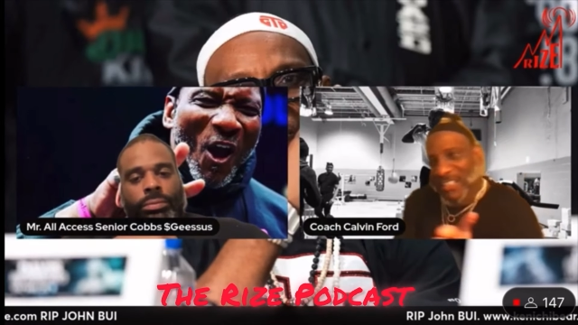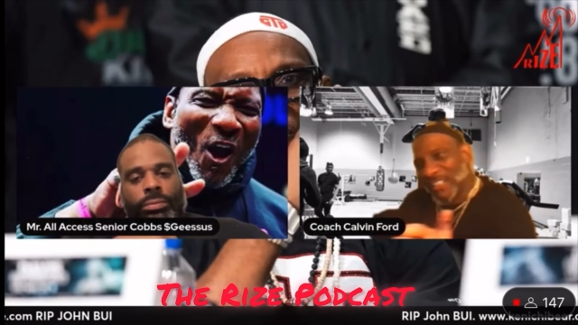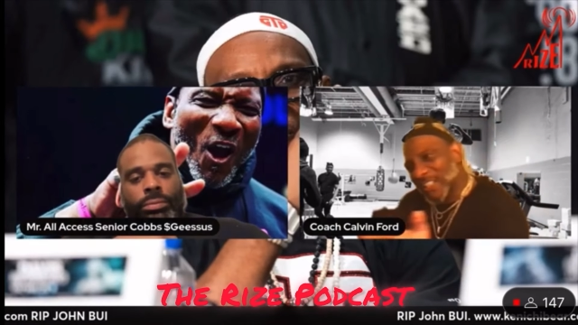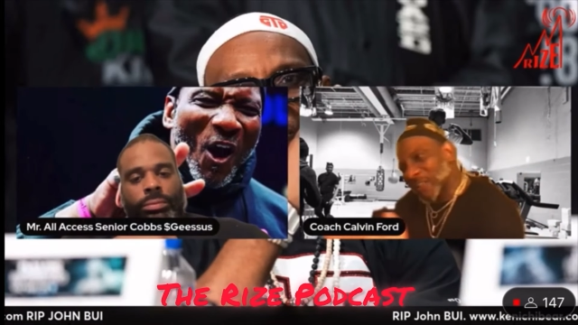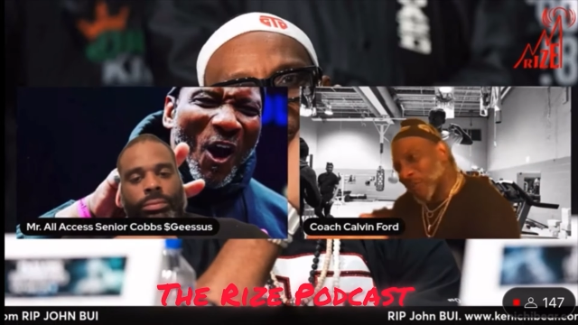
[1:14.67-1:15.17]

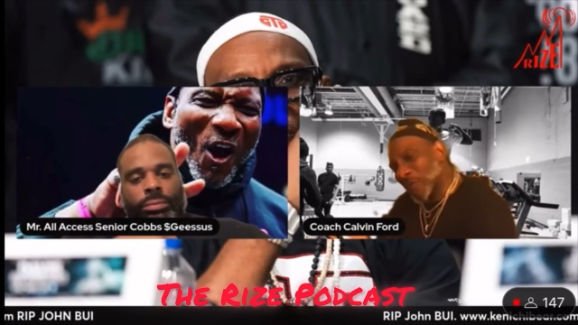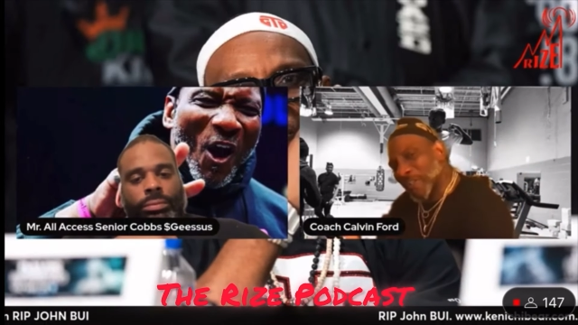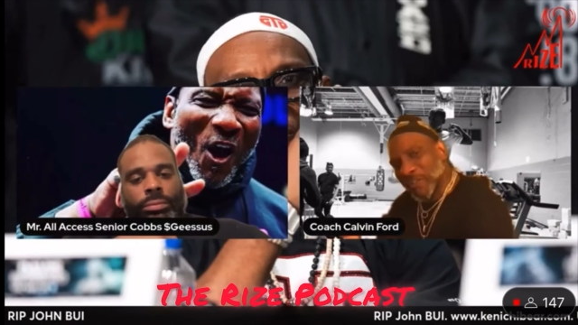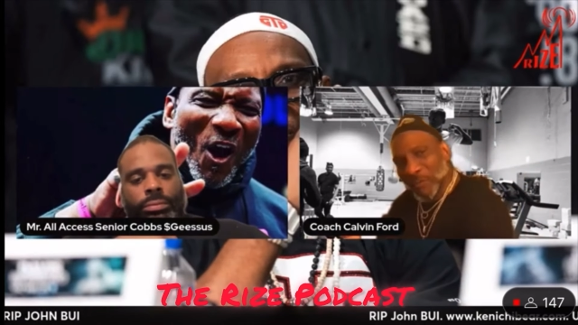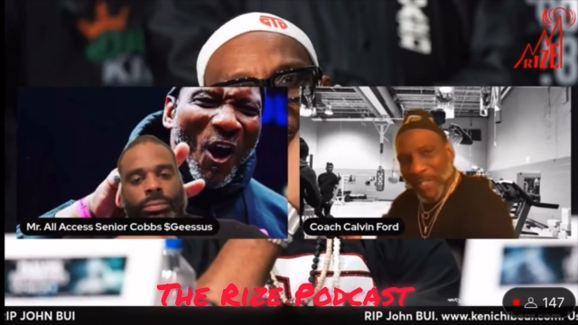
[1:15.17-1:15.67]
Speaker 1: leader going
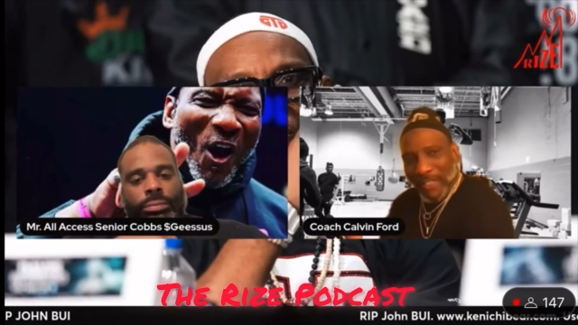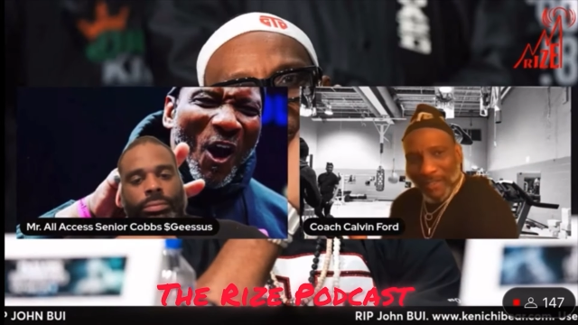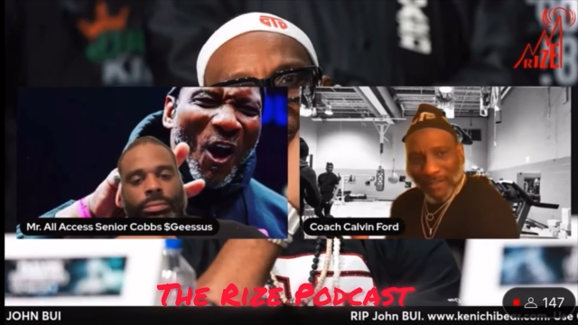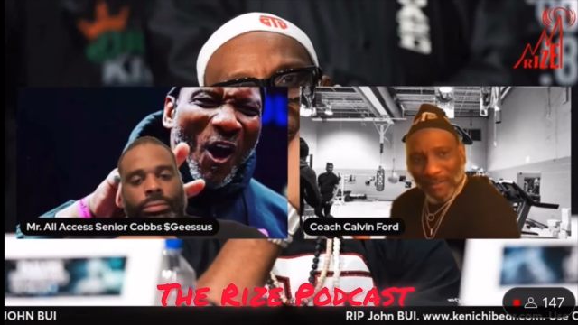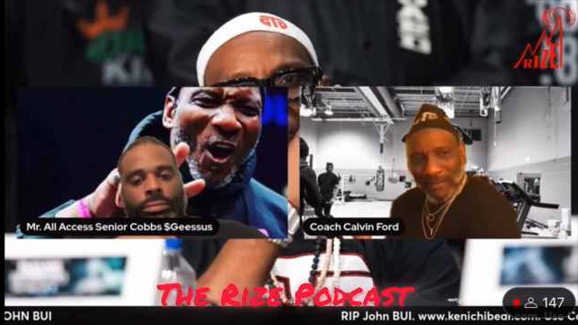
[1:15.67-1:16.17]
this way.
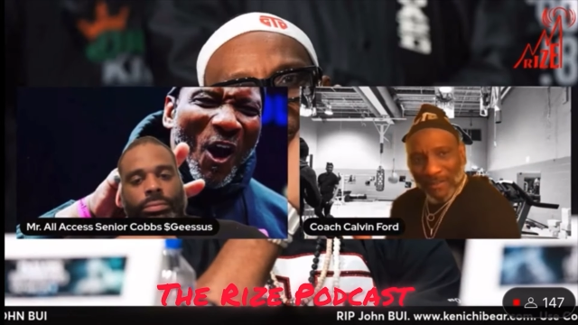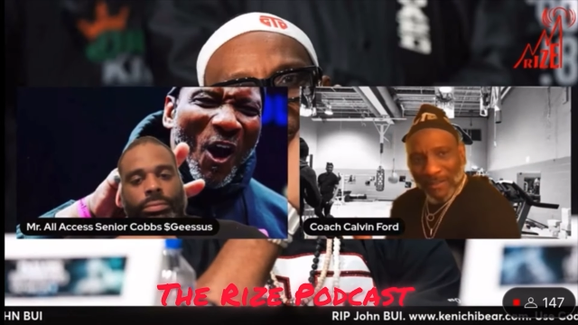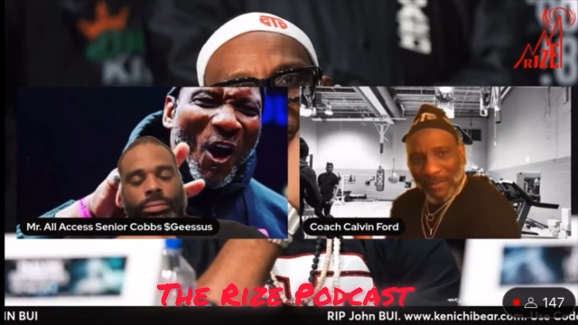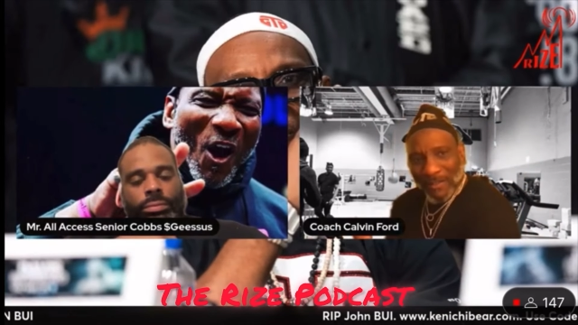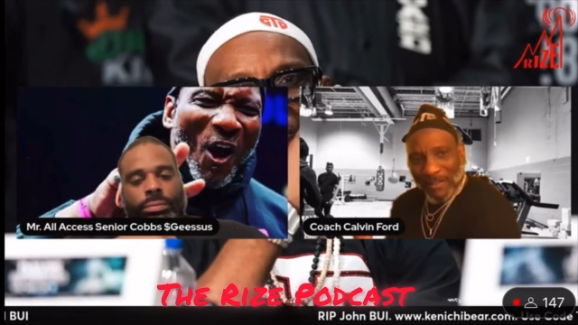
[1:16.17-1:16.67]

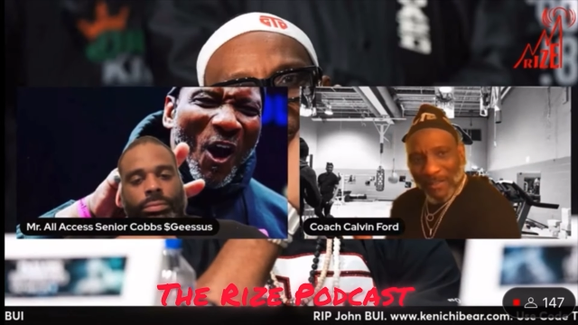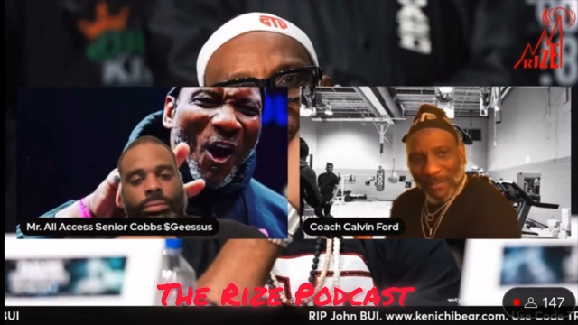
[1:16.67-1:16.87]
Mm-hmm.